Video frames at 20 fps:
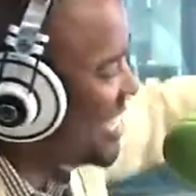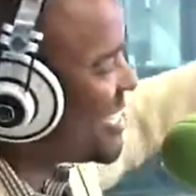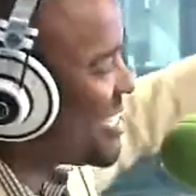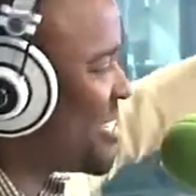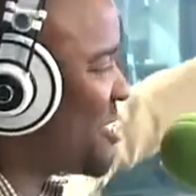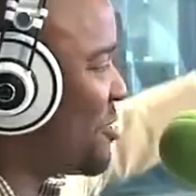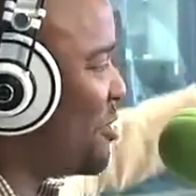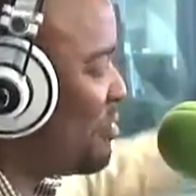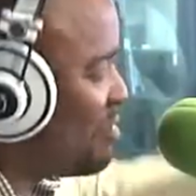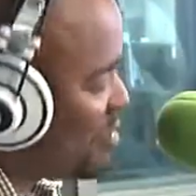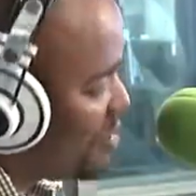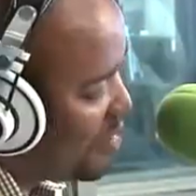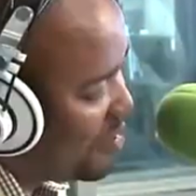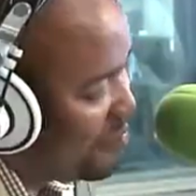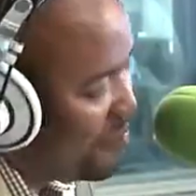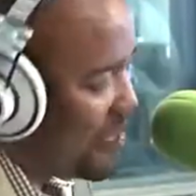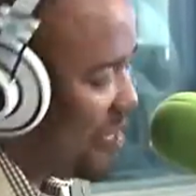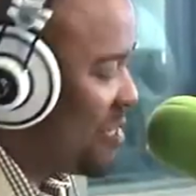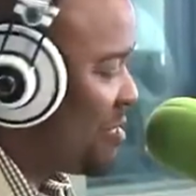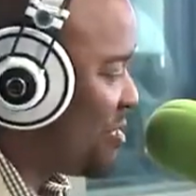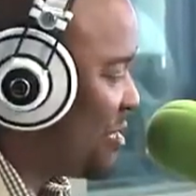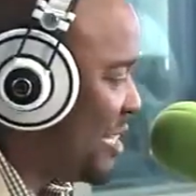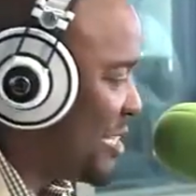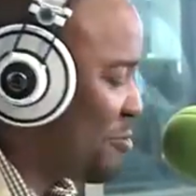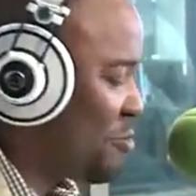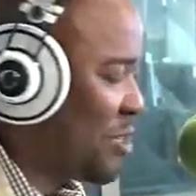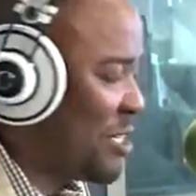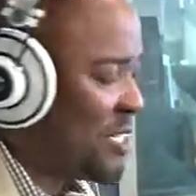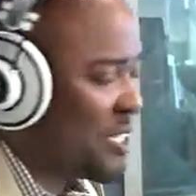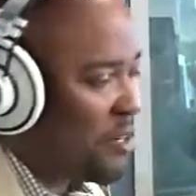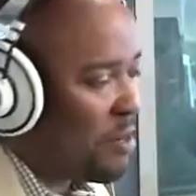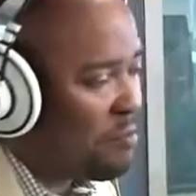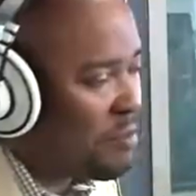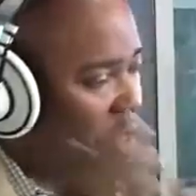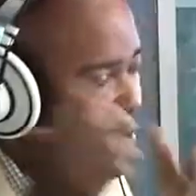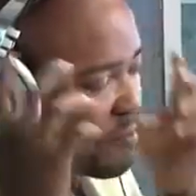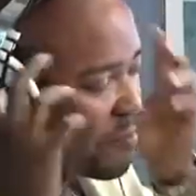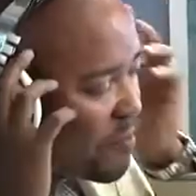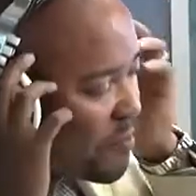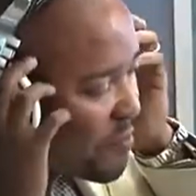It just go, you know, that's that's where it's
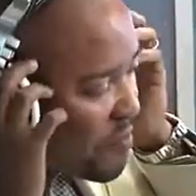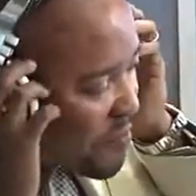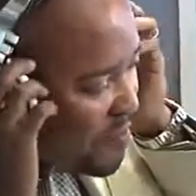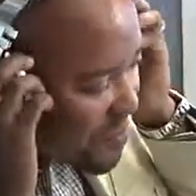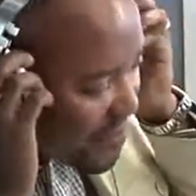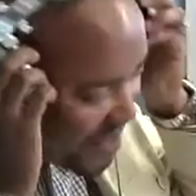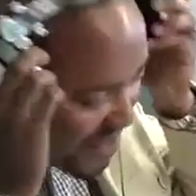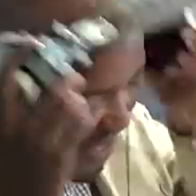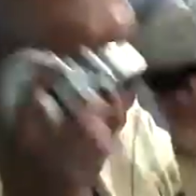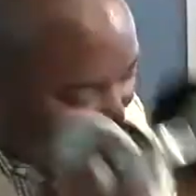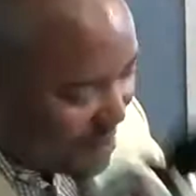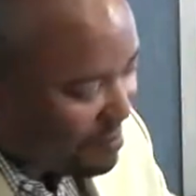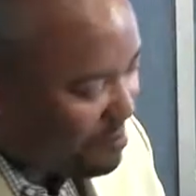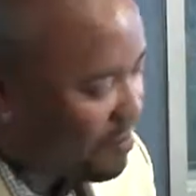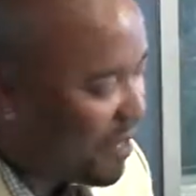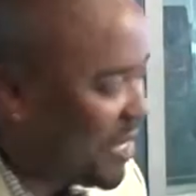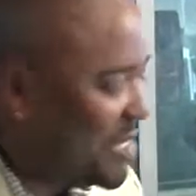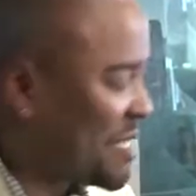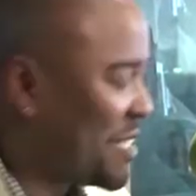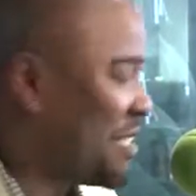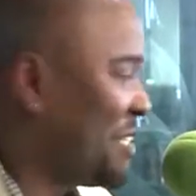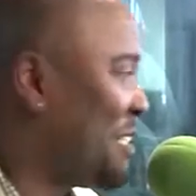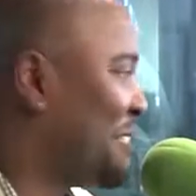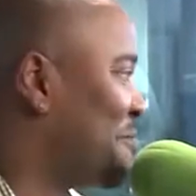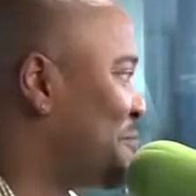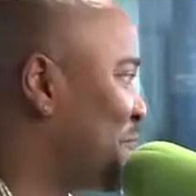going, basically.